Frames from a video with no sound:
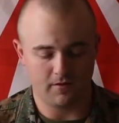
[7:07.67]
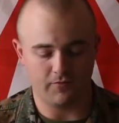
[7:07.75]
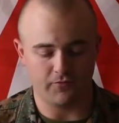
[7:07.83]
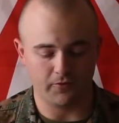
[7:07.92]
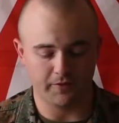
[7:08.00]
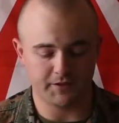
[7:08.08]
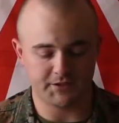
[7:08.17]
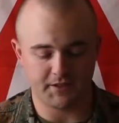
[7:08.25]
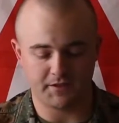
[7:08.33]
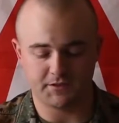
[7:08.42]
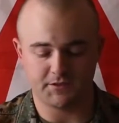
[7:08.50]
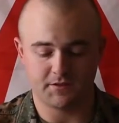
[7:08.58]
it fully
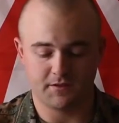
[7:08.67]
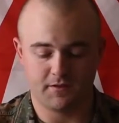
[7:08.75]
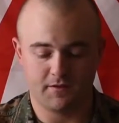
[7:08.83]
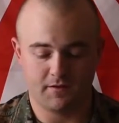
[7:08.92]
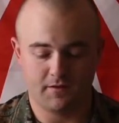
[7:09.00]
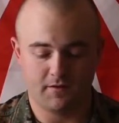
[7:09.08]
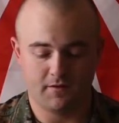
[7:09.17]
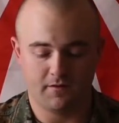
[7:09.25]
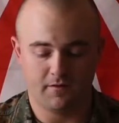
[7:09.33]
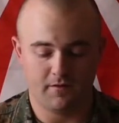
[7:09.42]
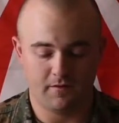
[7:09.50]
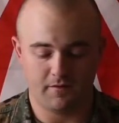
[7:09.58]
extends.
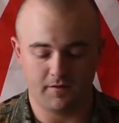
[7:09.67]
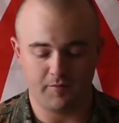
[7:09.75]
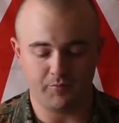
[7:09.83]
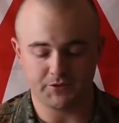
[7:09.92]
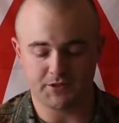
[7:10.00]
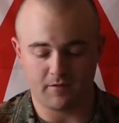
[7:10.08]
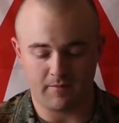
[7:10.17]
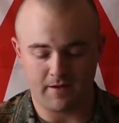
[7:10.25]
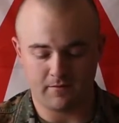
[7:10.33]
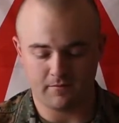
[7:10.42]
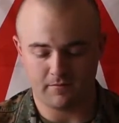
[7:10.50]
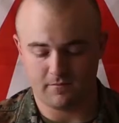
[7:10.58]
The nipples come
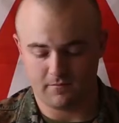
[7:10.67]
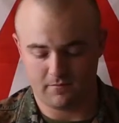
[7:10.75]
out.